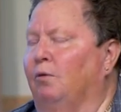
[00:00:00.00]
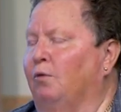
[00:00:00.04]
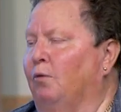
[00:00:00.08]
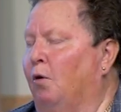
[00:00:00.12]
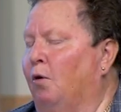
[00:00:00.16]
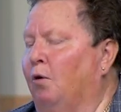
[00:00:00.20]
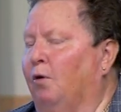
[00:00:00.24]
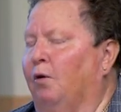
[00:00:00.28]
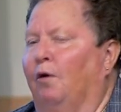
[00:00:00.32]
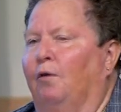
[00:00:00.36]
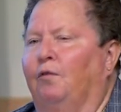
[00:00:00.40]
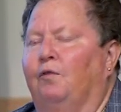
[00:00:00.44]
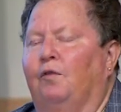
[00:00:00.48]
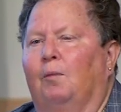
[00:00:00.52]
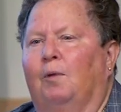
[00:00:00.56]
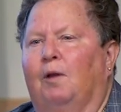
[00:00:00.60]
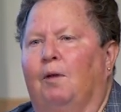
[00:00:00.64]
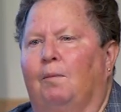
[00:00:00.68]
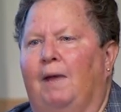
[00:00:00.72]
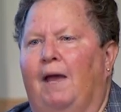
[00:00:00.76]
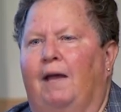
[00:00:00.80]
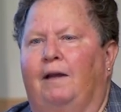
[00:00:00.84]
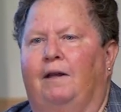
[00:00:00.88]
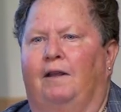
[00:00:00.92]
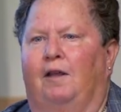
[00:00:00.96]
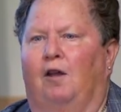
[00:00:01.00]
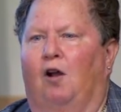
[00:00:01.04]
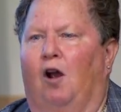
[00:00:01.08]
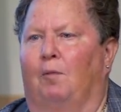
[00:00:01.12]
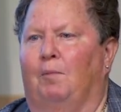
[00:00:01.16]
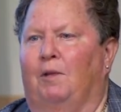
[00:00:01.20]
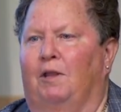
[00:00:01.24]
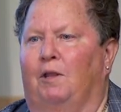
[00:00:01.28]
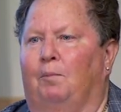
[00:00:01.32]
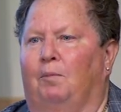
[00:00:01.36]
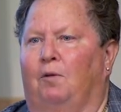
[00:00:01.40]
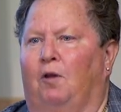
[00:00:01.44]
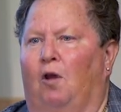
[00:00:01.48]
Hooker from command of the Army
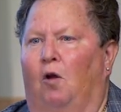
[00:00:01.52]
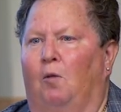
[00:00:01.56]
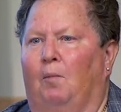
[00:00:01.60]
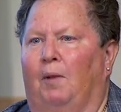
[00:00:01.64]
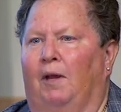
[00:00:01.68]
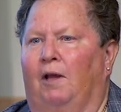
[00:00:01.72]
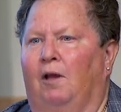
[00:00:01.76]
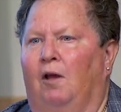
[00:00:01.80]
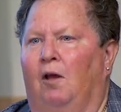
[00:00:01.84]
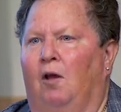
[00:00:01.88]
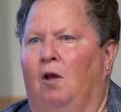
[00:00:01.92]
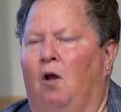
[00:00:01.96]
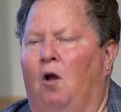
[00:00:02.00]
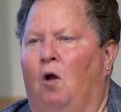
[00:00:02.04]
of the Potomac